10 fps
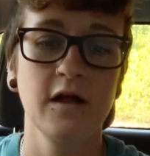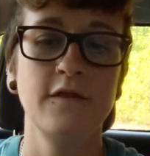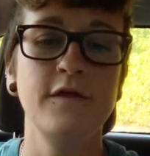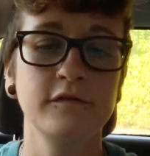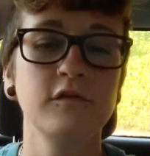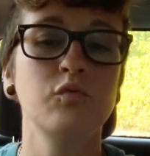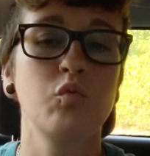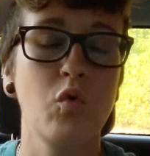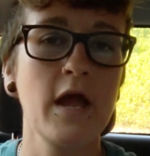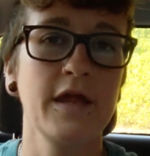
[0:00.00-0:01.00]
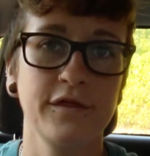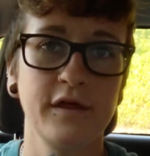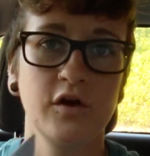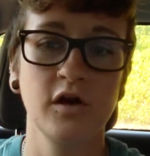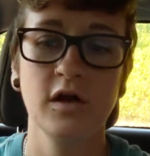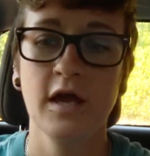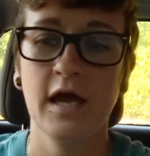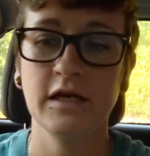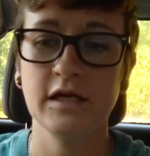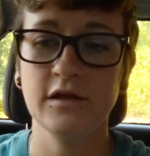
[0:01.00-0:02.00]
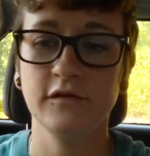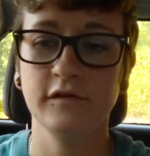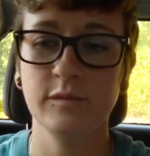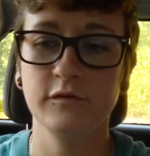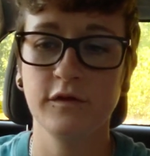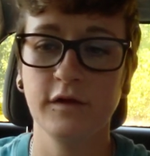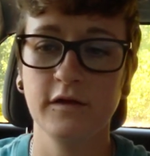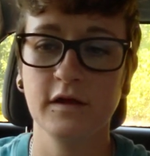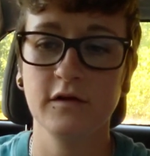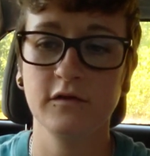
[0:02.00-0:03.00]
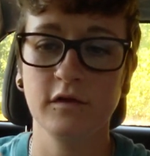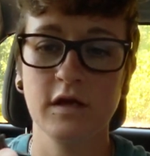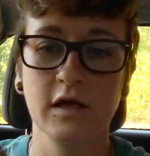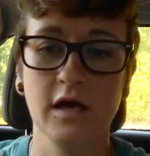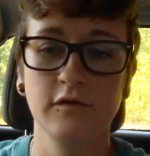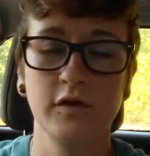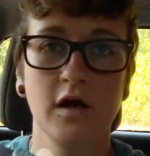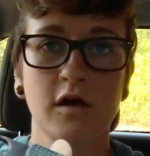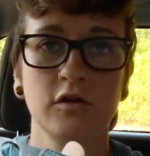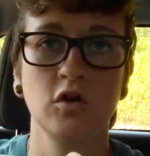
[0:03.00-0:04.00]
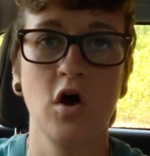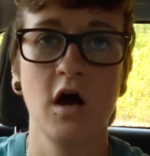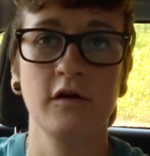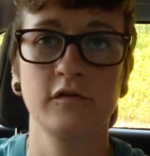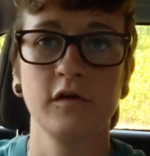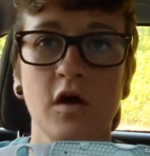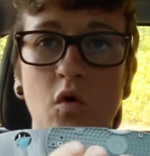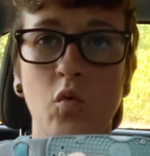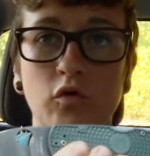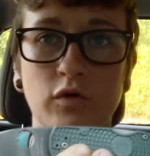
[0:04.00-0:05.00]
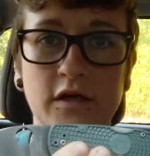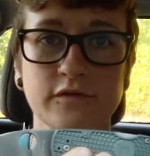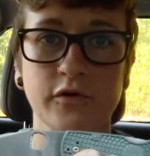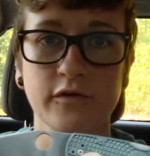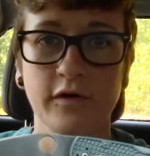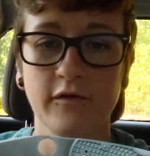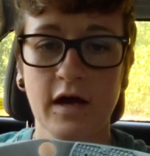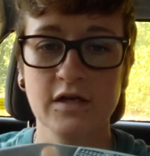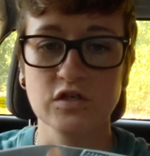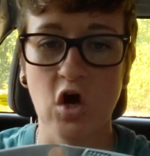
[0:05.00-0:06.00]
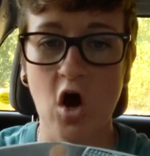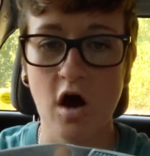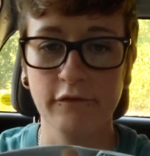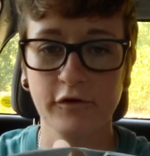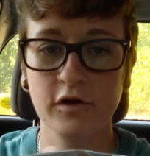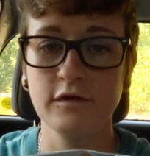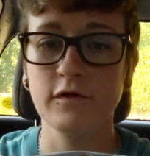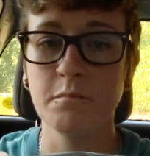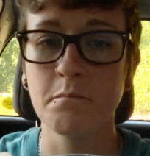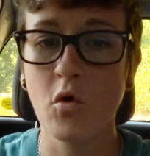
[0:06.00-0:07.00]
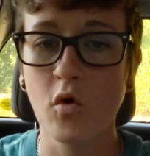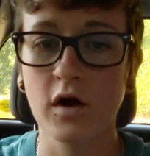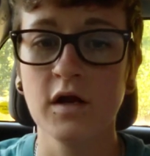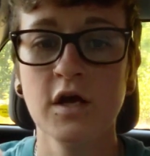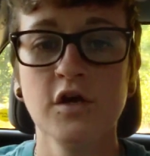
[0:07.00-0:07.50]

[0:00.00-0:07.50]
This is way thinner, and he seems to think that it's it kind of like unlocks what Rex 45 has to offer even more.